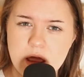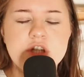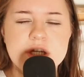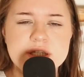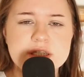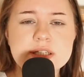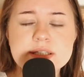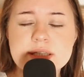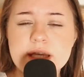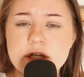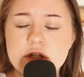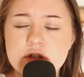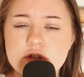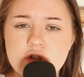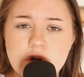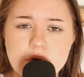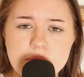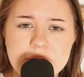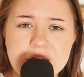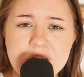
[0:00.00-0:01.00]
Jessica's like,
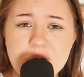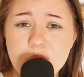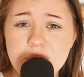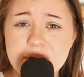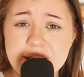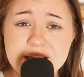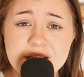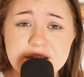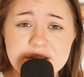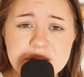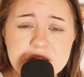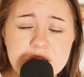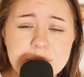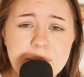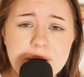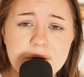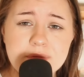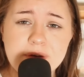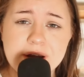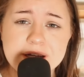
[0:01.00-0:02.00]
sorry, all I can think
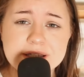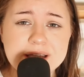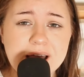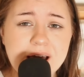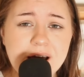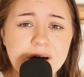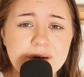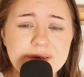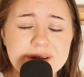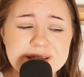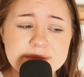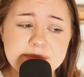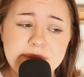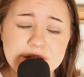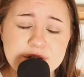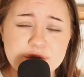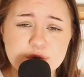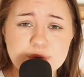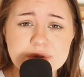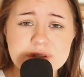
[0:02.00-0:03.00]
about right now is my
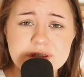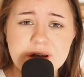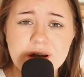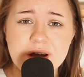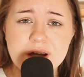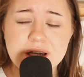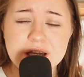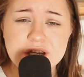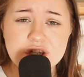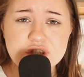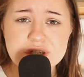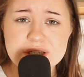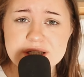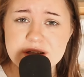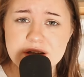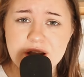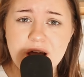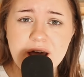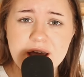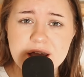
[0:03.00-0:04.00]
daughter. Like, she's
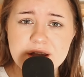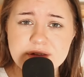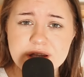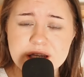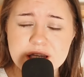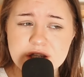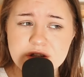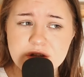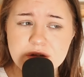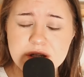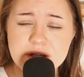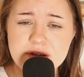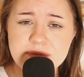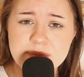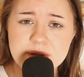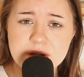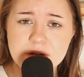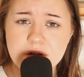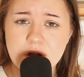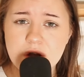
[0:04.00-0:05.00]
alive. Like, can you leave
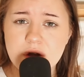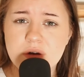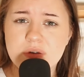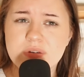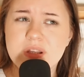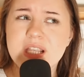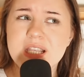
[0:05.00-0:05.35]
me alone?